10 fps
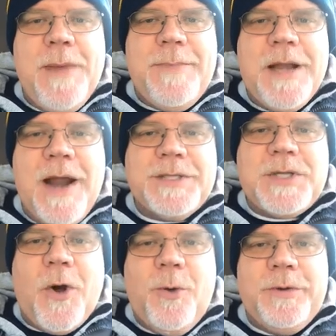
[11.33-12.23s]
Maybe not as
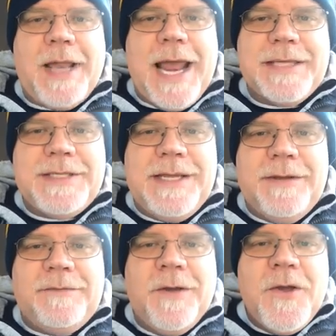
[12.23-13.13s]
cold as it
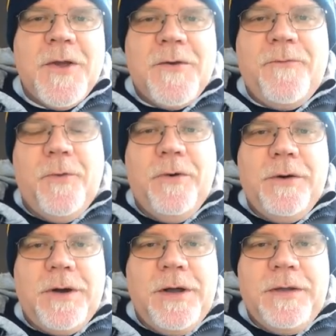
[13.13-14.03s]
is
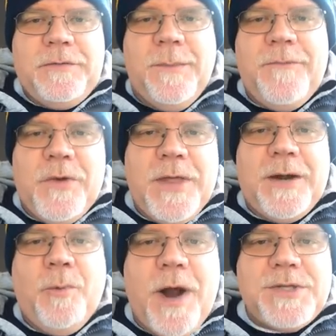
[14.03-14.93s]
for some of you
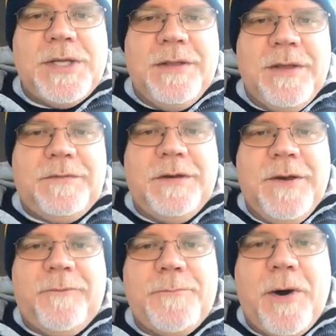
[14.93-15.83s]
that are watching this in
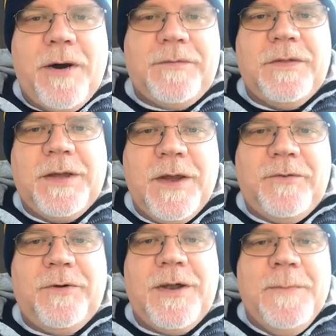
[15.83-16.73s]
different parts of the
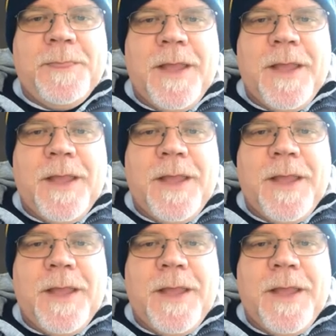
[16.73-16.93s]
country,